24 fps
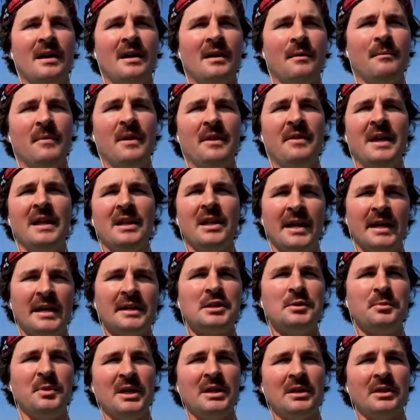they like it to
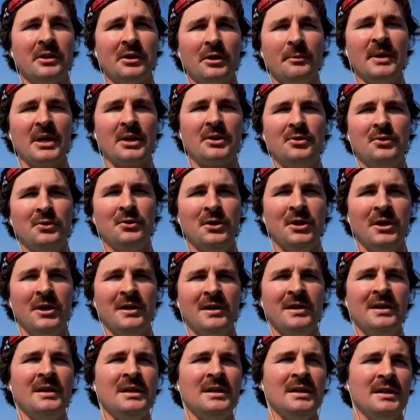be a little bit cooler
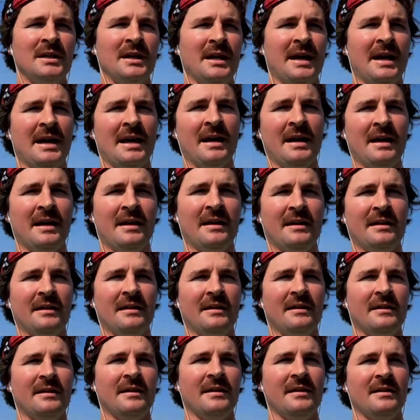
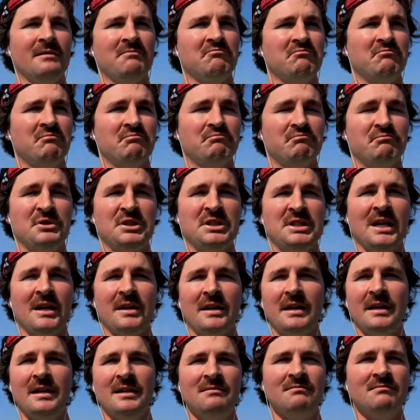and
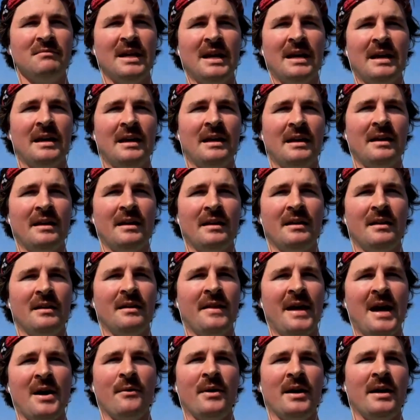sunny, and
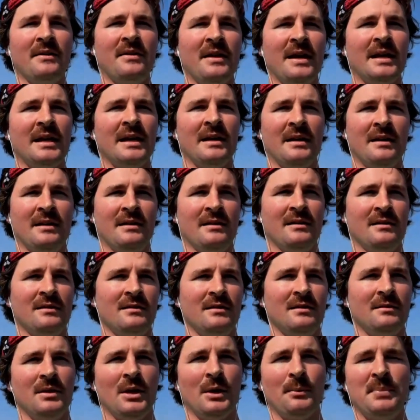that way they can
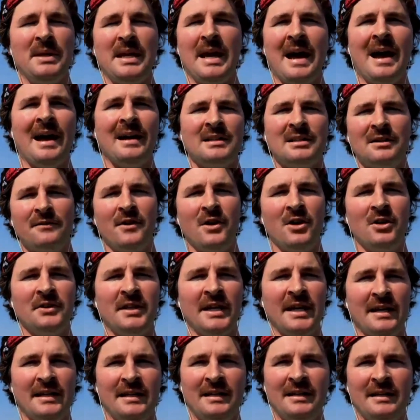be active all day
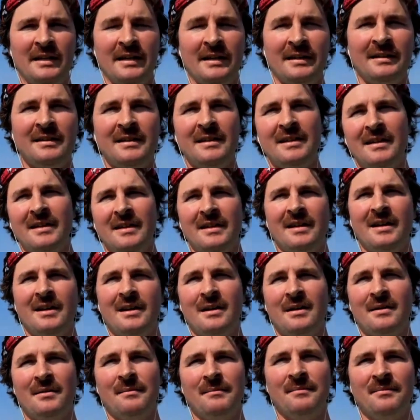eating.
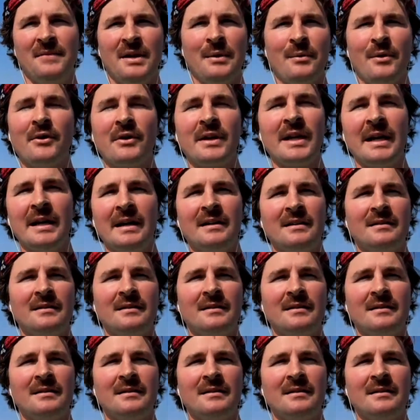They won't get